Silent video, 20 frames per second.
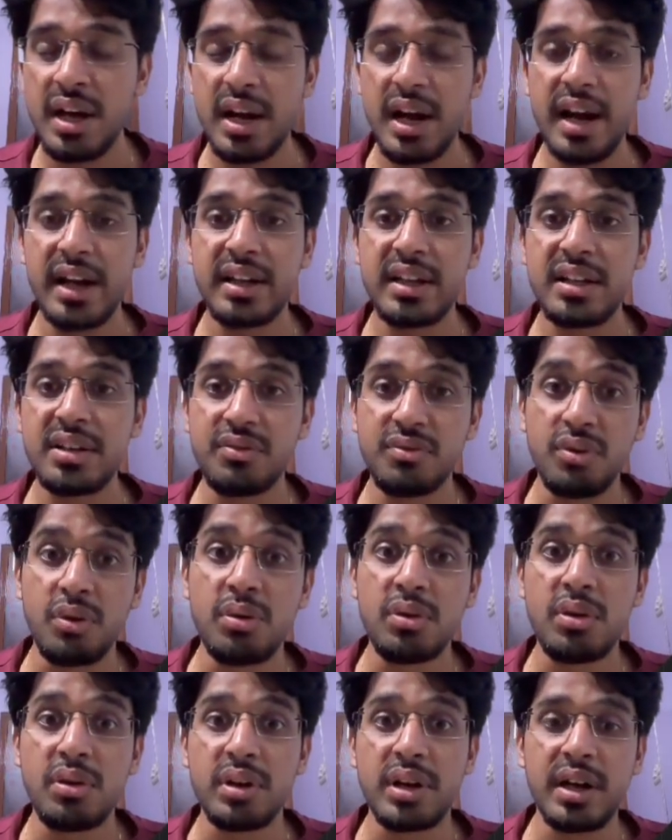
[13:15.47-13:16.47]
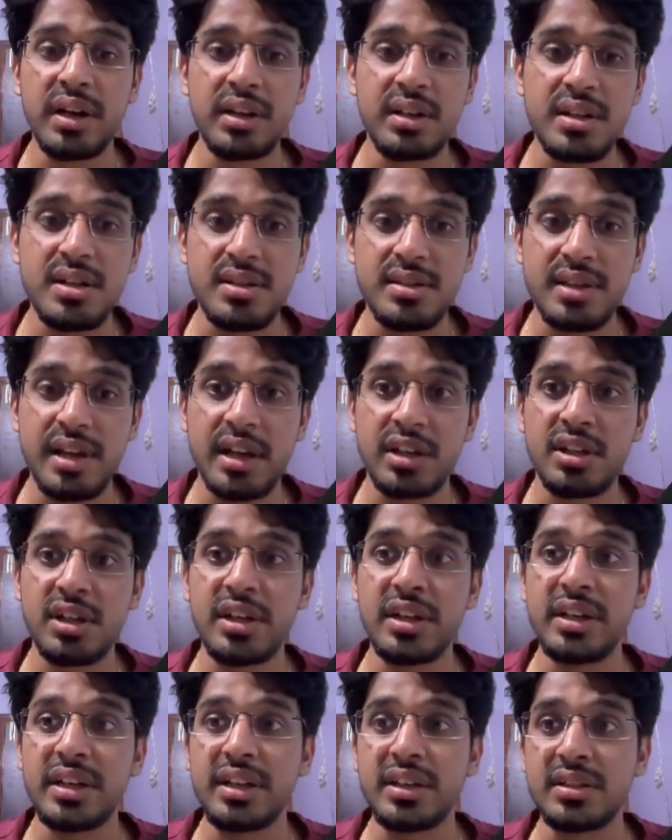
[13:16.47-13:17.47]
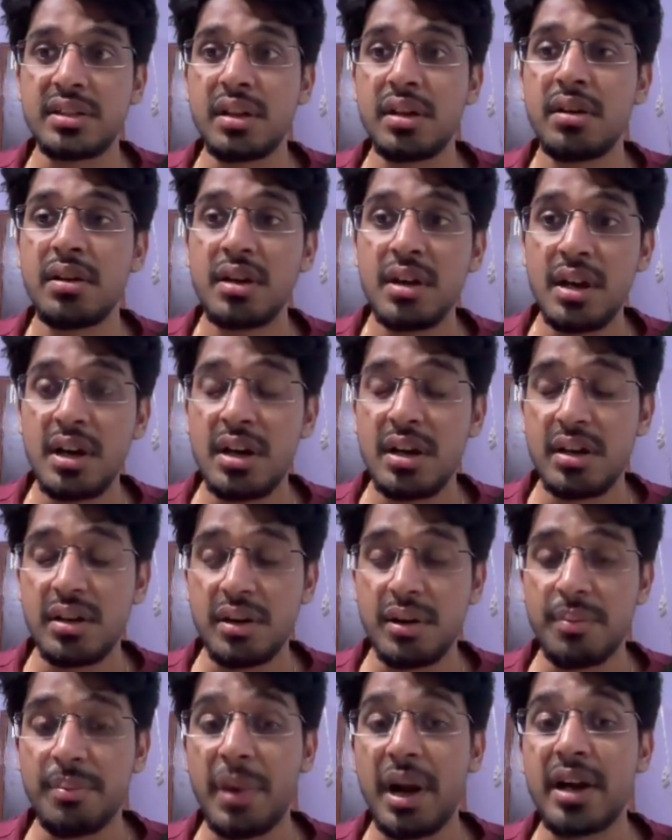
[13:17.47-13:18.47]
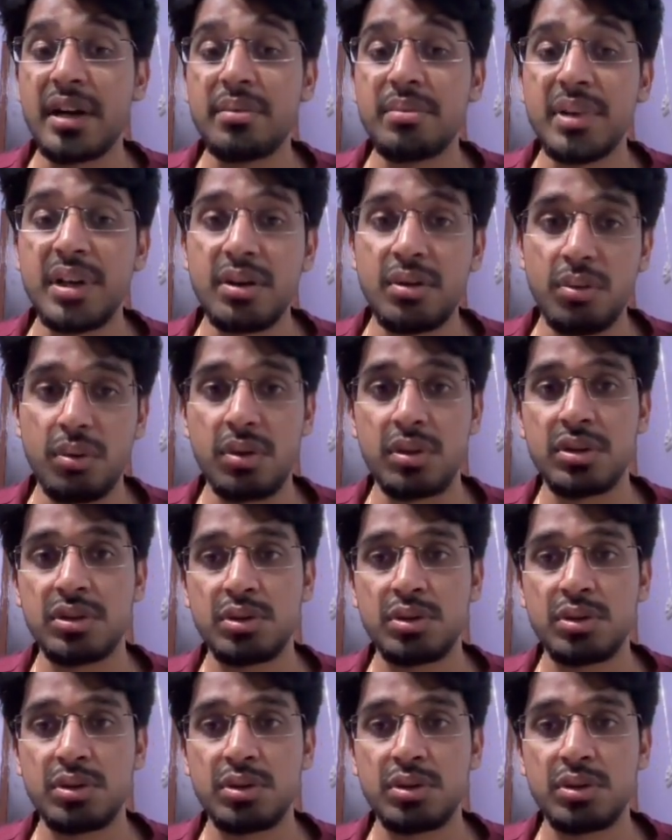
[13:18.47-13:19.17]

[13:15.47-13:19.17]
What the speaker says: and then found out that this actually needs a admin role.